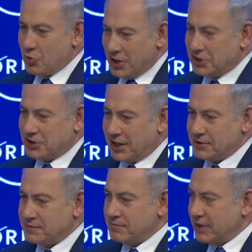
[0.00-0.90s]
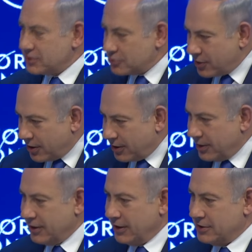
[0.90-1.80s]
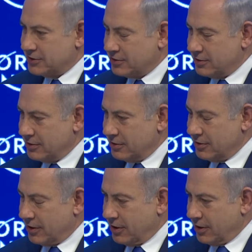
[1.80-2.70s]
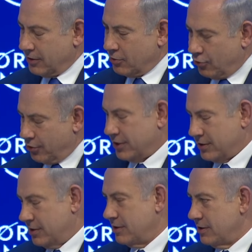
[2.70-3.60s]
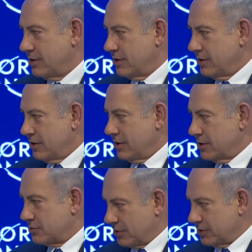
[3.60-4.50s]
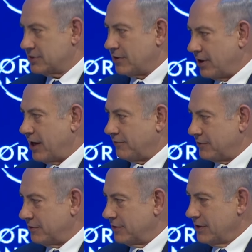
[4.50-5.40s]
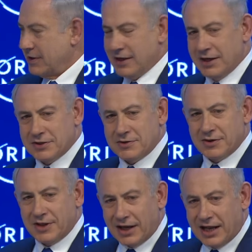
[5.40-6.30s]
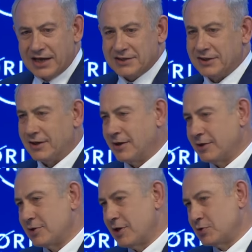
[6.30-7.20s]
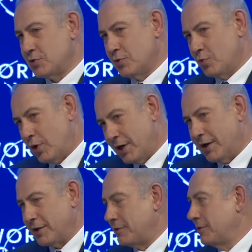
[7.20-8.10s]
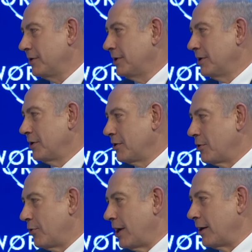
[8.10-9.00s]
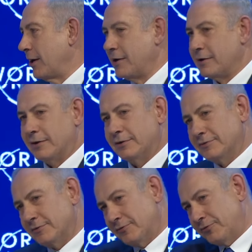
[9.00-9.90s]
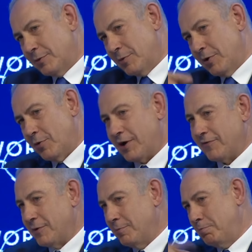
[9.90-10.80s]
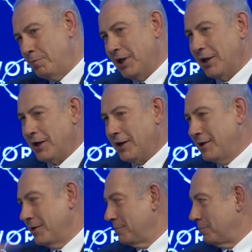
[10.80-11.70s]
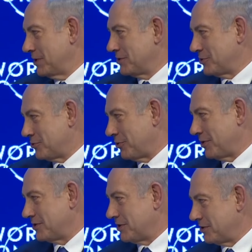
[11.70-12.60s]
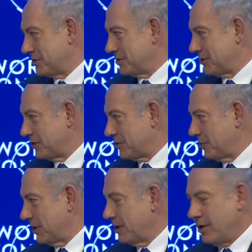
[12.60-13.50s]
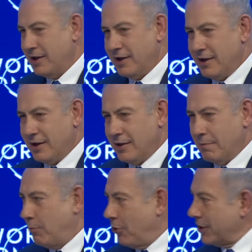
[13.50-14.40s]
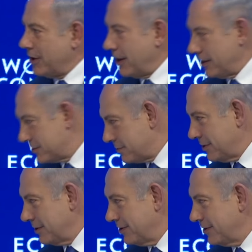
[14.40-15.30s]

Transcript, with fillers: a real change. Israel is uh, courted. Israel is sought after. Israel, the last thing is, is one other great leader from uh, one of the big business organizations said to me, boycott Israel?